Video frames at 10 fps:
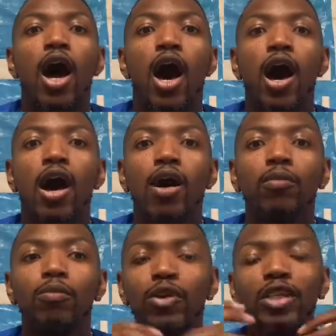
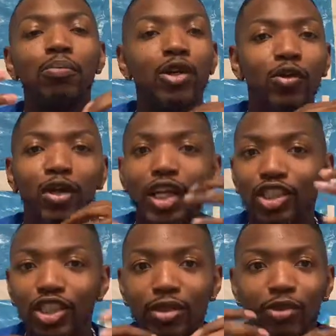really build
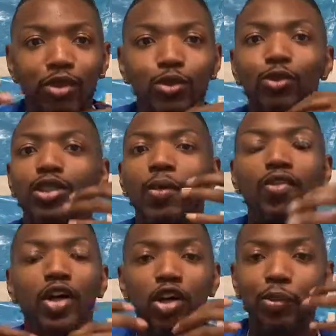relationships through some of
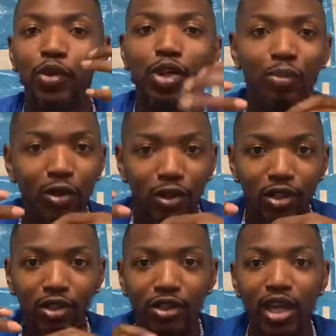our community
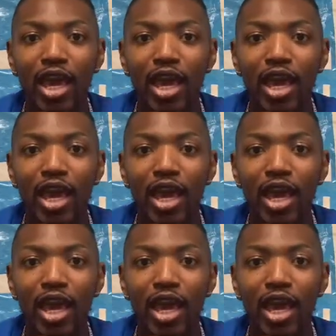builders,